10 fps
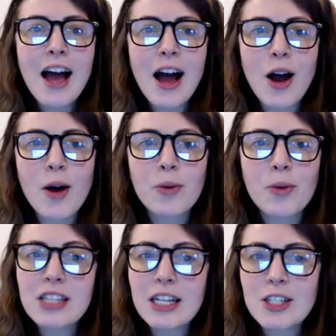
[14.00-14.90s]
We'll
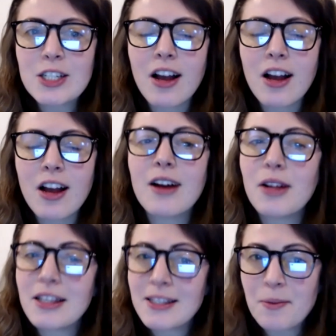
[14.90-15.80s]
touch
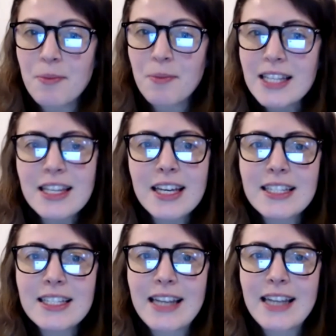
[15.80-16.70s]
on some basics
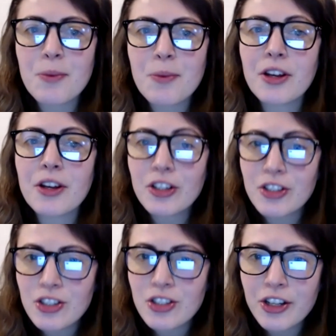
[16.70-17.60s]
and how to pick a good
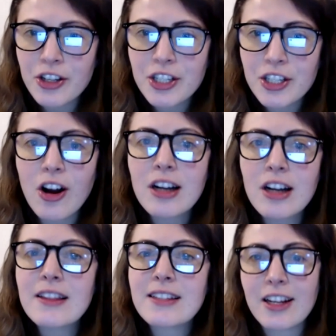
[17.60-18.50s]
starter guitar,
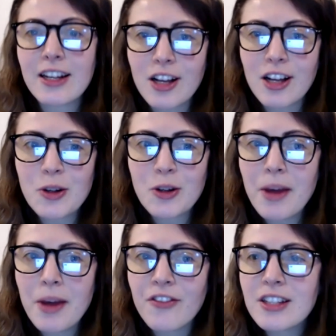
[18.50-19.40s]
the psychological
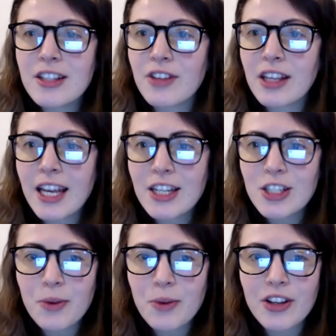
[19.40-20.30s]
benefits of engaging
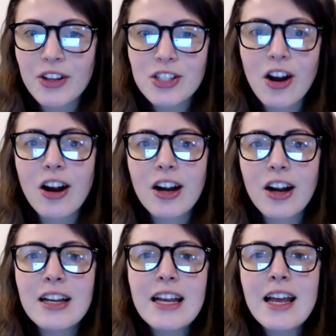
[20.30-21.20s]
with the guitar,
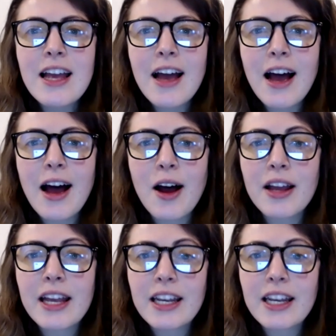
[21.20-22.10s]

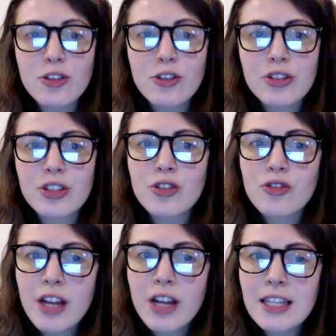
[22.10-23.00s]
an intro to
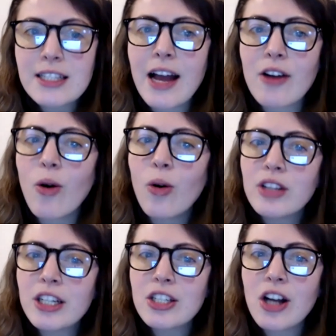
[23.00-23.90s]
strings, how to hold the
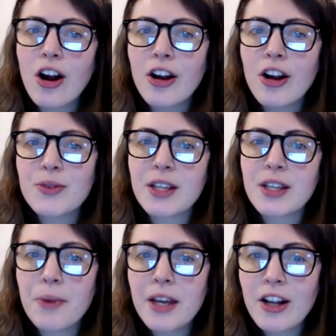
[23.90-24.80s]
guitar using a
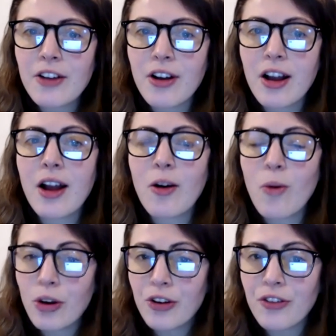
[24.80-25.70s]
pick or
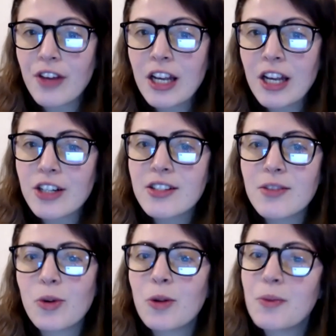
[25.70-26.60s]
your fingers
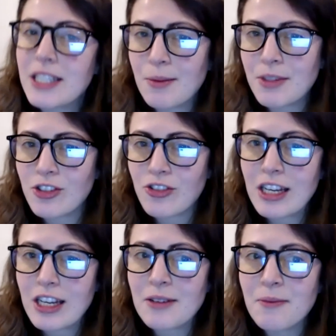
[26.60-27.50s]
will be demonstrated.